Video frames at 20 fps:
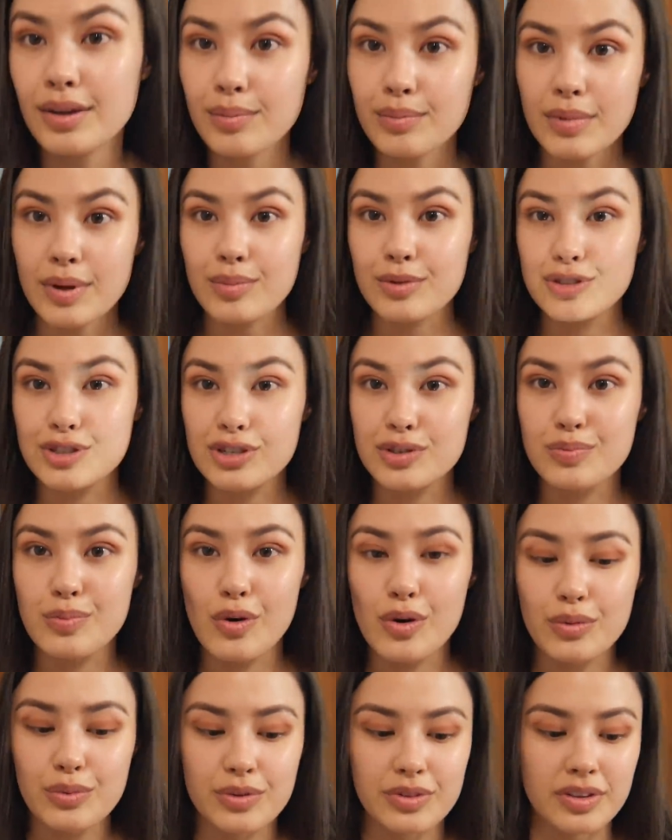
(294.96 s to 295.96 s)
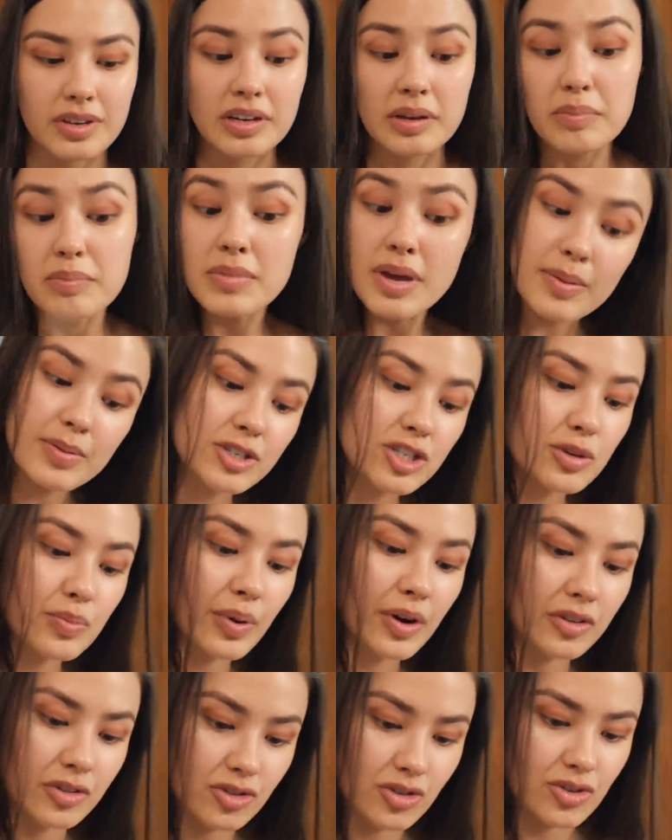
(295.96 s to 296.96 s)
Maybe she's born with it. Maybe she
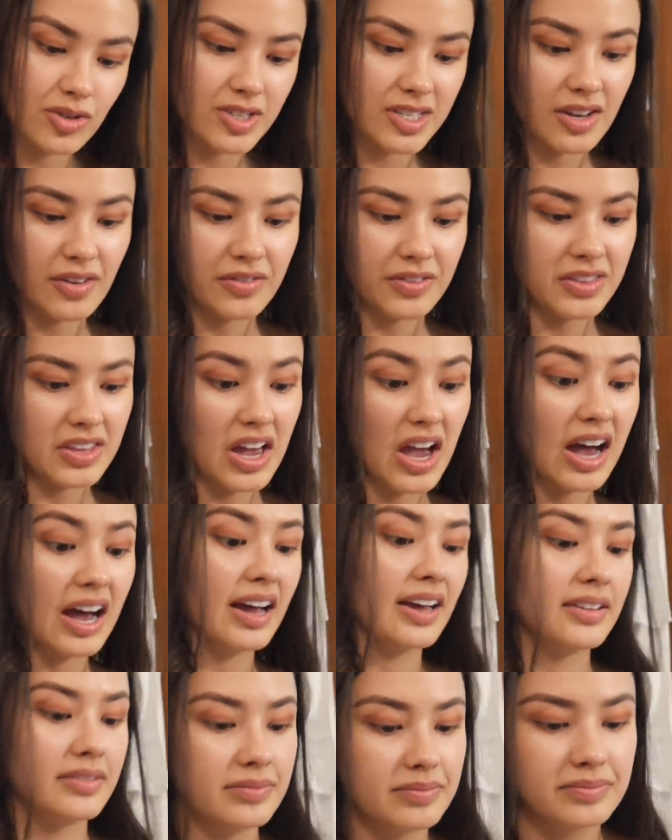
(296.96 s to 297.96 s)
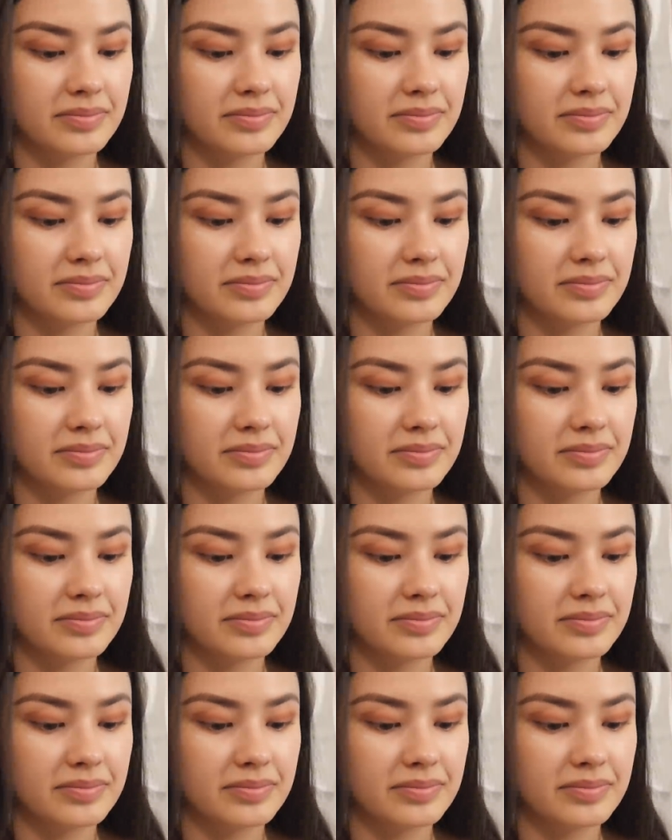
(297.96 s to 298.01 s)
punched herself in the eye.